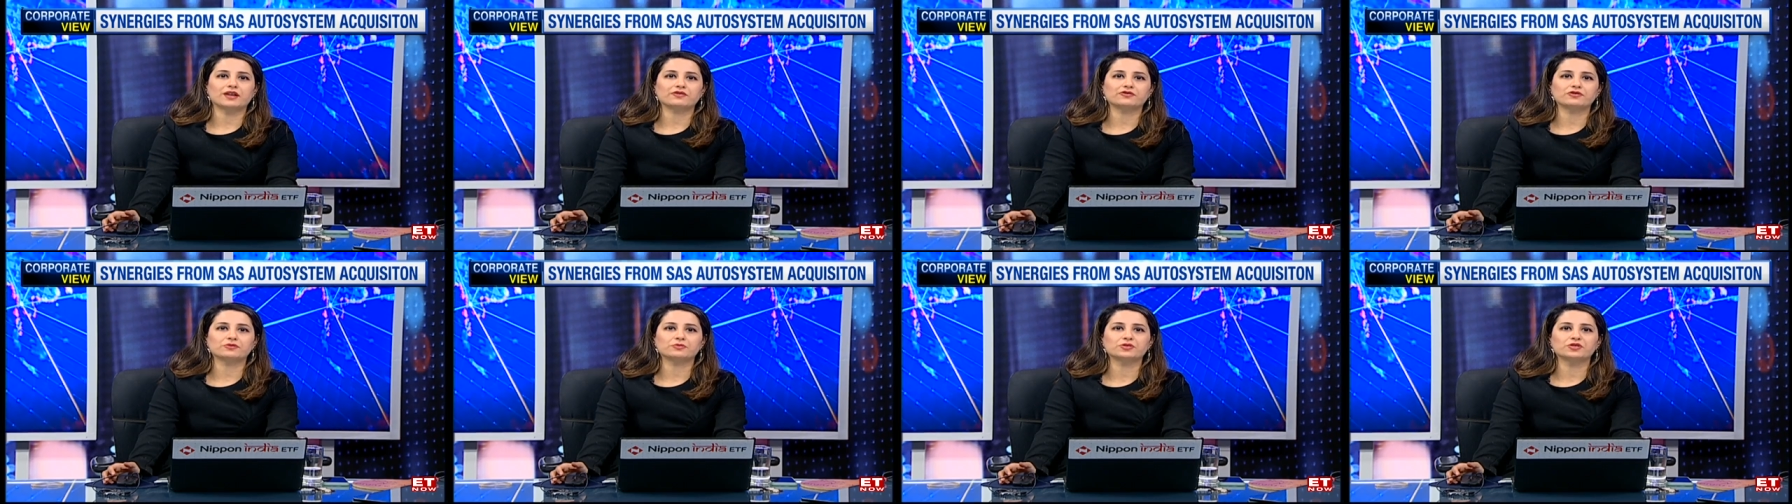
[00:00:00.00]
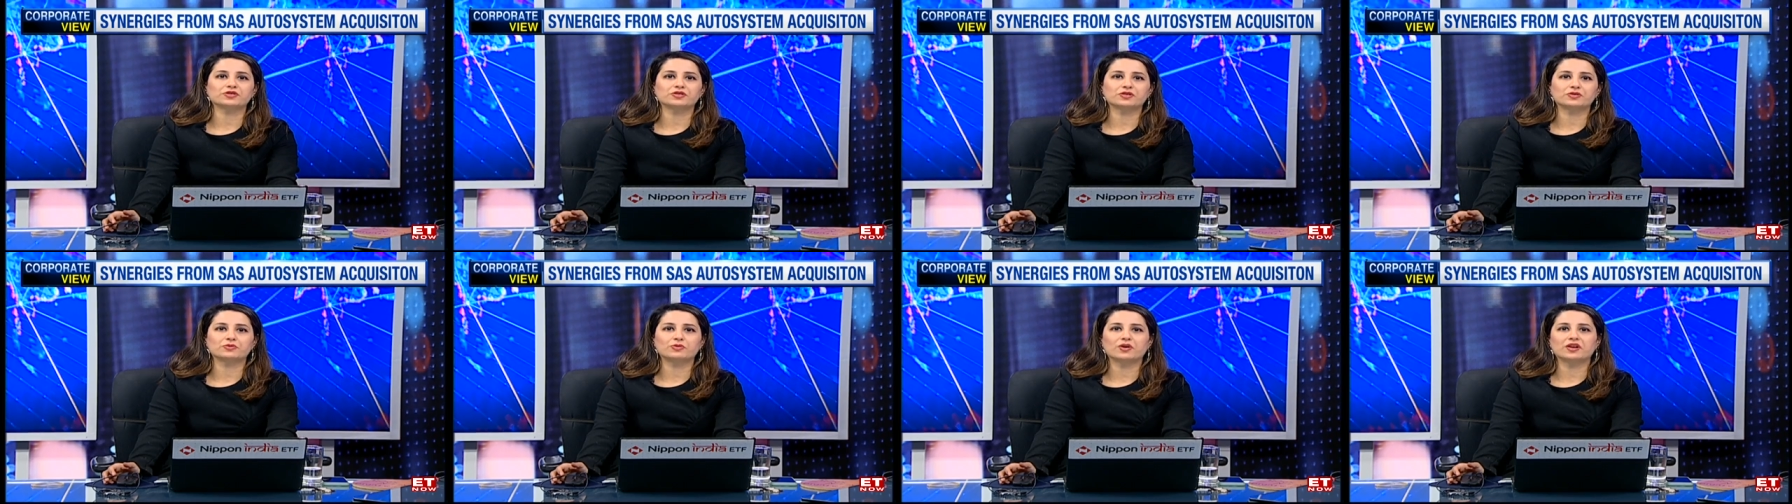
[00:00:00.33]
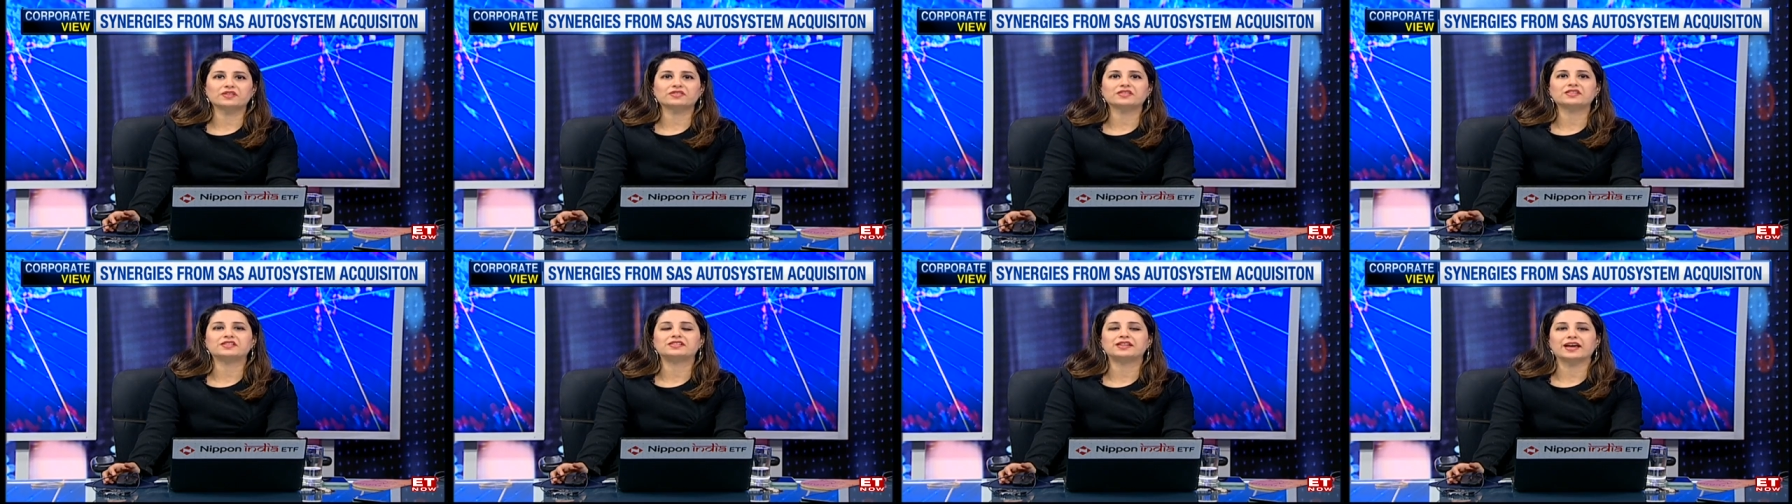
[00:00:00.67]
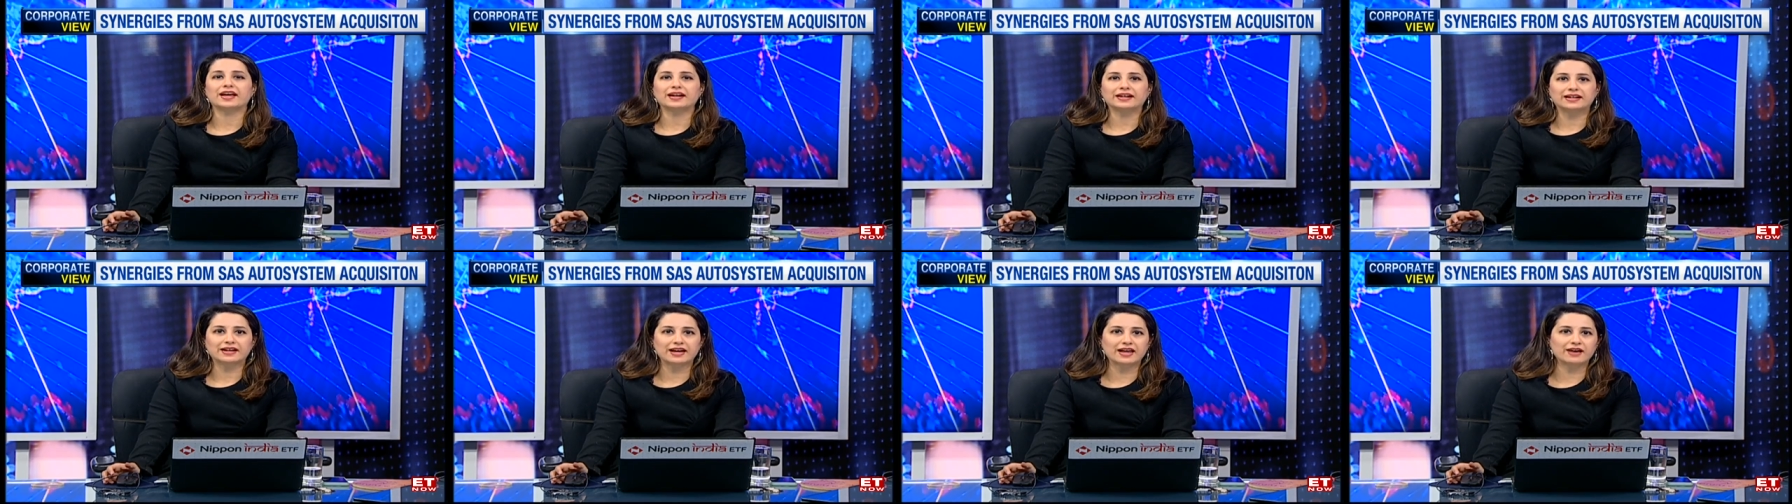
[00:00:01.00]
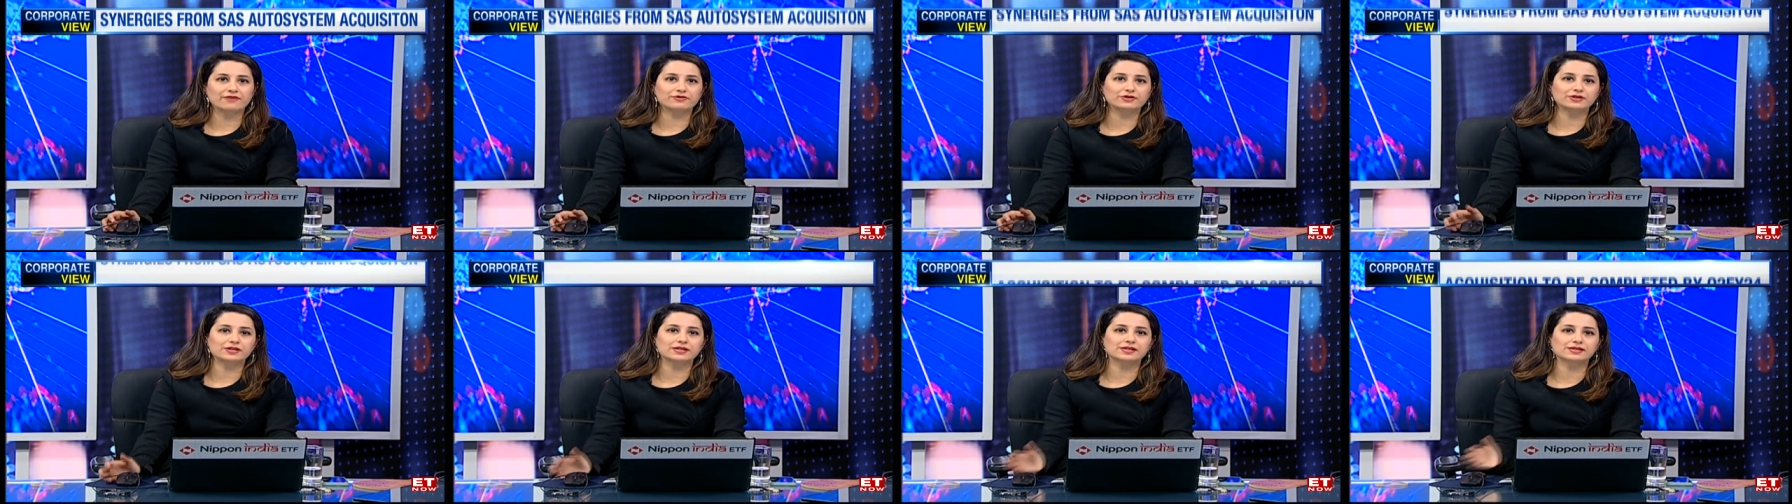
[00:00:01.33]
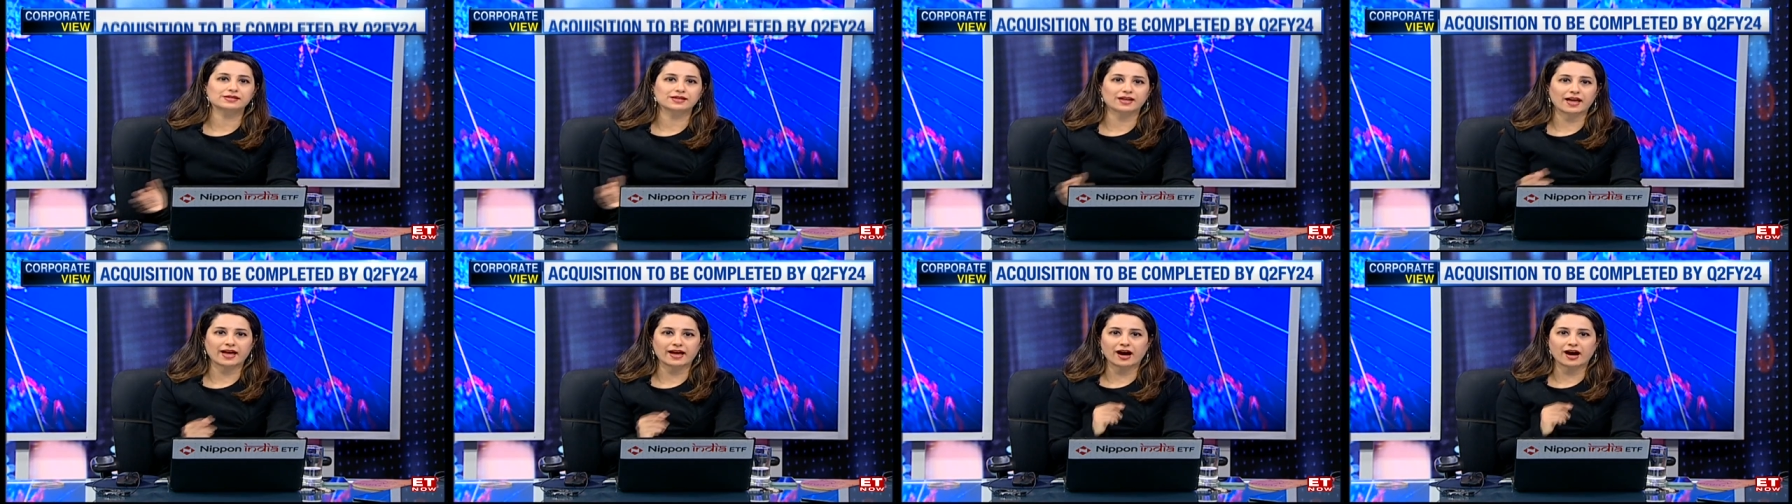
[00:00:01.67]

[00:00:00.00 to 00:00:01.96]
from you then what the debt levels